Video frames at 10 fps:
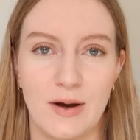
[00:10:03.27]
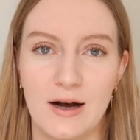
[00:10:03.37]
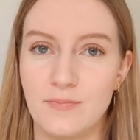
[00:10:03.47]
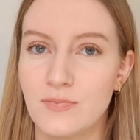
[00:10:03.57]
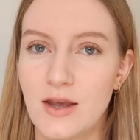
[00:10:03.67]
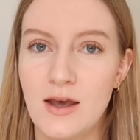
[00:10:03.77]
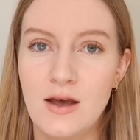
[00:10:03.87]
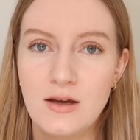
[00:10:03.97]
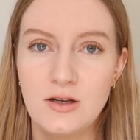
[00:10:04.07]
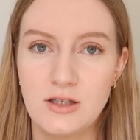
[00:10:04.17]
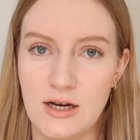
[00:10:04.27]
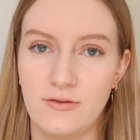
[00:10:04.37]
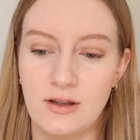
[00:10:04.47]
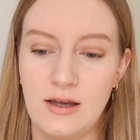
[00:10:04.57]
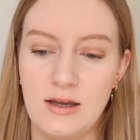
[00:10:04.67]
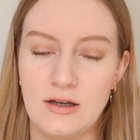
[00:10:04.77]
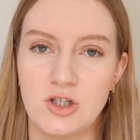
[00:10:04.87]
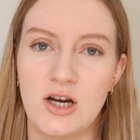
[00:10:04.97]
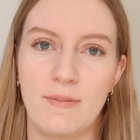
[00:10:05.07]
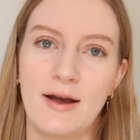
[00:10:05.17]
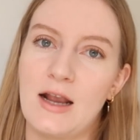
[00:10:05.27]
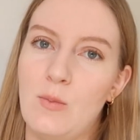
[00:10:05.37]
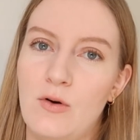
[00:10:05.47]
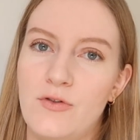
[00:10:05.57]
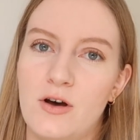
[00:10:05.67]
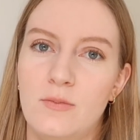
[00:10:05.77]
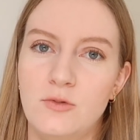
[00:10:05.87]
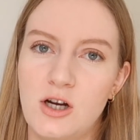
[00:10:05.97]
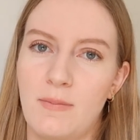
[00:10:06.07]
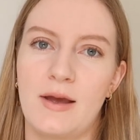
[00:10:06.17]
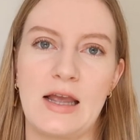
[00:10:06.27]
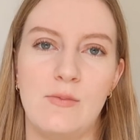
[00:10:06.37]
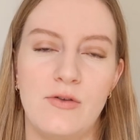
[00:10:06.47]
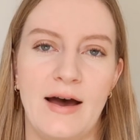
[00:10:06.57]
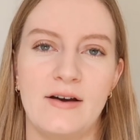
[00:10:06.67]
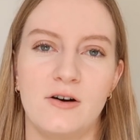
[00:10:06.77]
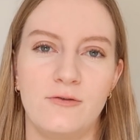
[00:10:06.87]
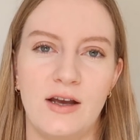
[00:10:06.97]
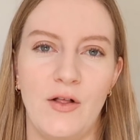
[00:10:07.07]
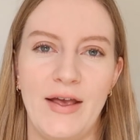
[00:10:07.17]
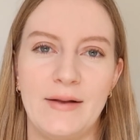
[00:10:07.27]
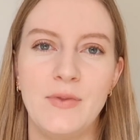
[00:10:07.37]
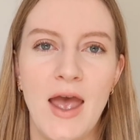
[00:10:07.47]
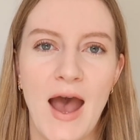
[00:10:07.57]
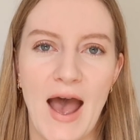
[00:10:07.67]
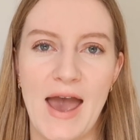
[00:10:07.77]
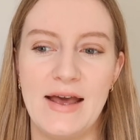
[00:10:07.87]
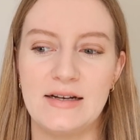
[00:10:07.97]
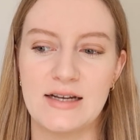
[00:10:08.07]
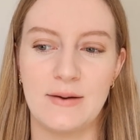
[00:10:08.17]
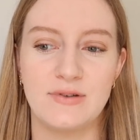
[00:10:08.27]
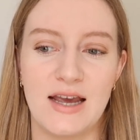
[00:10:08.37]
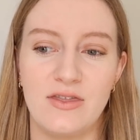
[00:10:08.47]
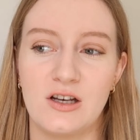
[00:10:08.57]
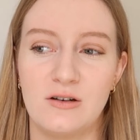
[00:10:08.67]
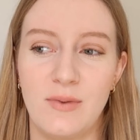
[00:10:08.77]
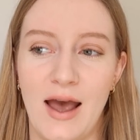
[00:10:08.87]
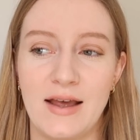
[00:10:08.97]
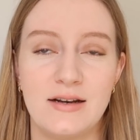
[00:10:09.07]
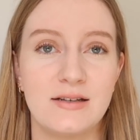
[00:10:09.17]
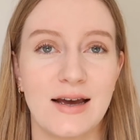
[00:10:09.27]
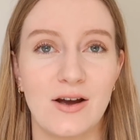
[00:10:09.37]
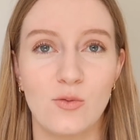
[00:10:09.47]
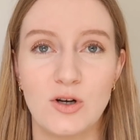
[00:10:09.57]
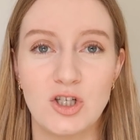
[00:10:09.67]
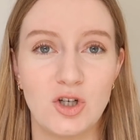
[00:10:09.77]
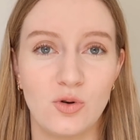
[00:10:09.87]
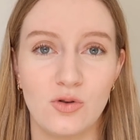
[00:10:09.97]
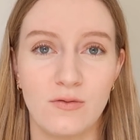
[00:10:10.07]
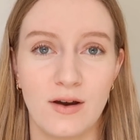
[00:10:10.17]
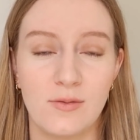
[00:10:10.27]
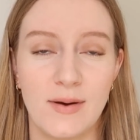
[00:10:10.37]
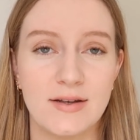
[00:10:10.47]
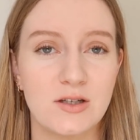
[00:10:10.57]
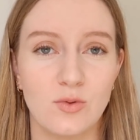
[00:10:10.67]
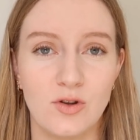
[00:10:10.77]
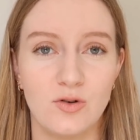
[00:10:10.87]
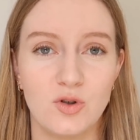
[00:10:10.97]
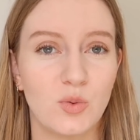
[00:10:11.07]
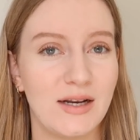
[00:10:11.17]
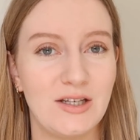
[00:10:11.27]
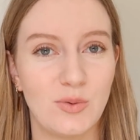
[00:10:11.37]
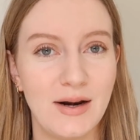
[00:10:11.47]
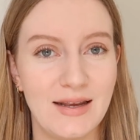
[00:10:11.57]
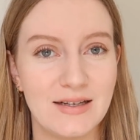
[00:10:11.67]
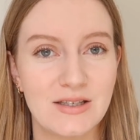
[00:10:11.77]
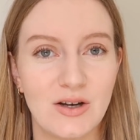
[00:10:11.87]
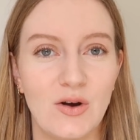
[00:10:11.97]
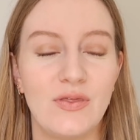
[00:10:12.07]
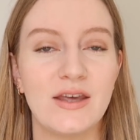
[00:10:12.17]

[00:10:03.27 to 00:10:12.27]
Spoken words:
but definitely check back in with them, check back in with how you're feeling and update them. And I wish you all the very best with your 2020s. So